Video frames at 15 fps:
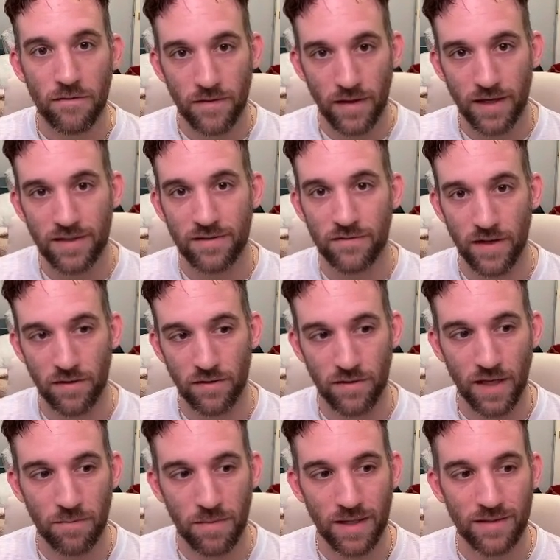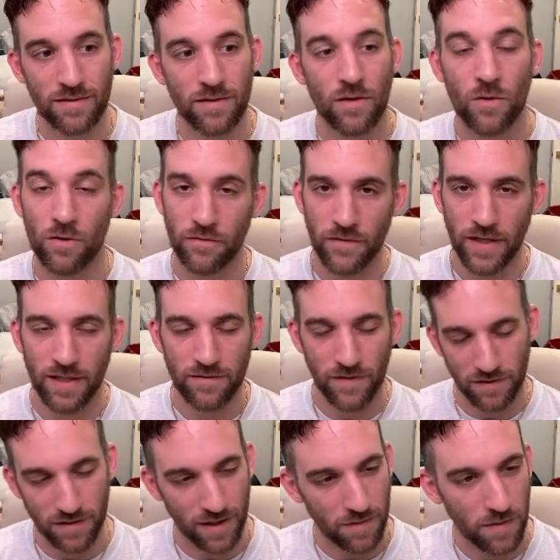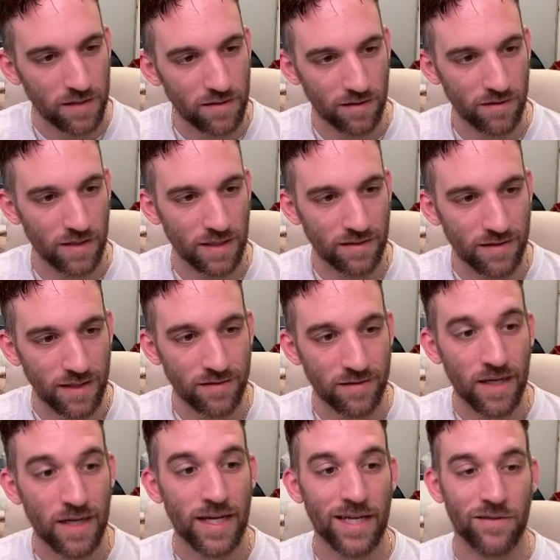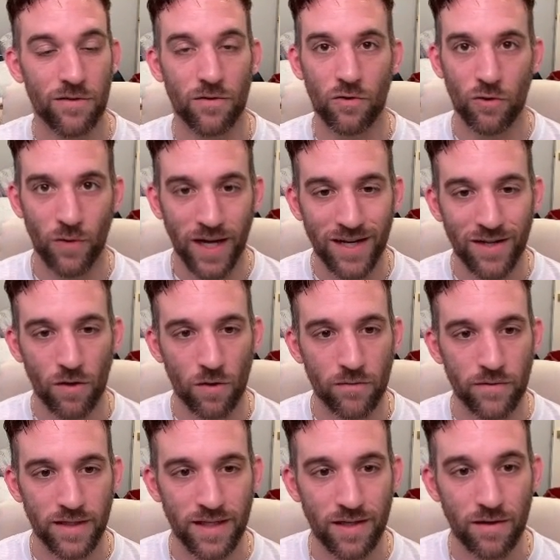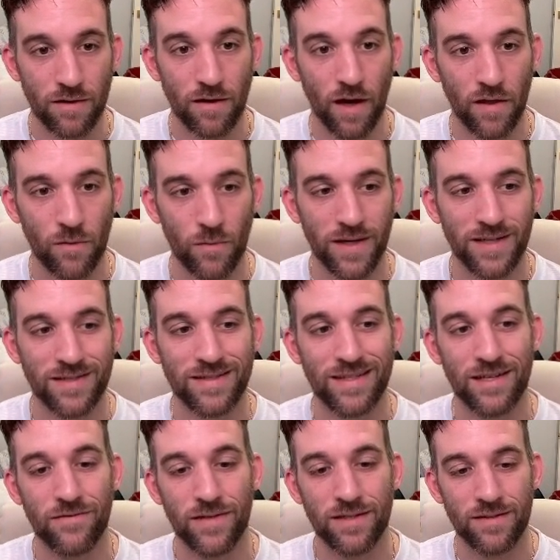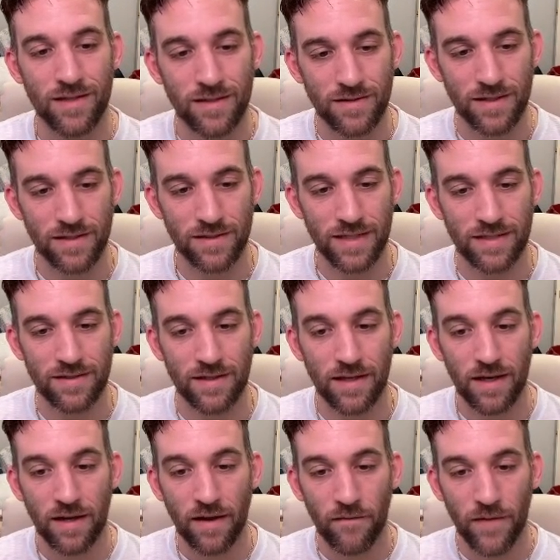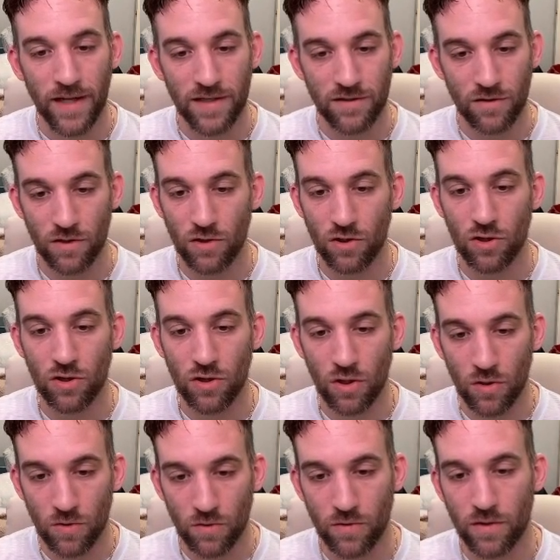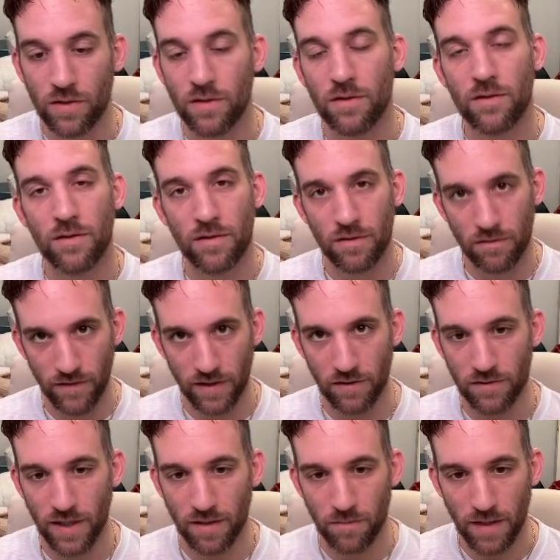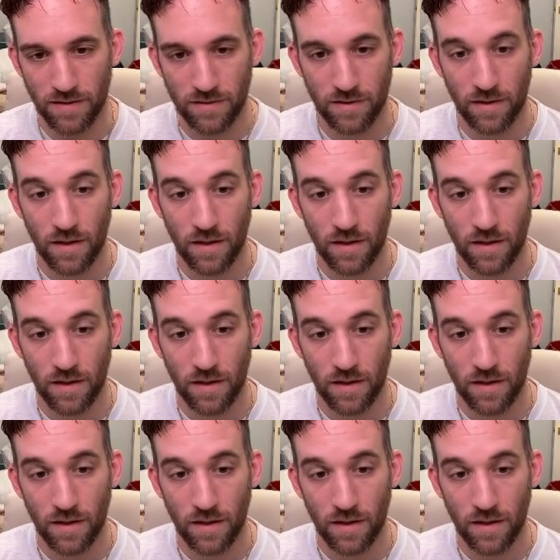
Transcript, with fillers: FAISS vector database or FAISS vector database doesn't exist, it's going to create it over here. Otherwise, if it does exist, then it's going to load the vector database.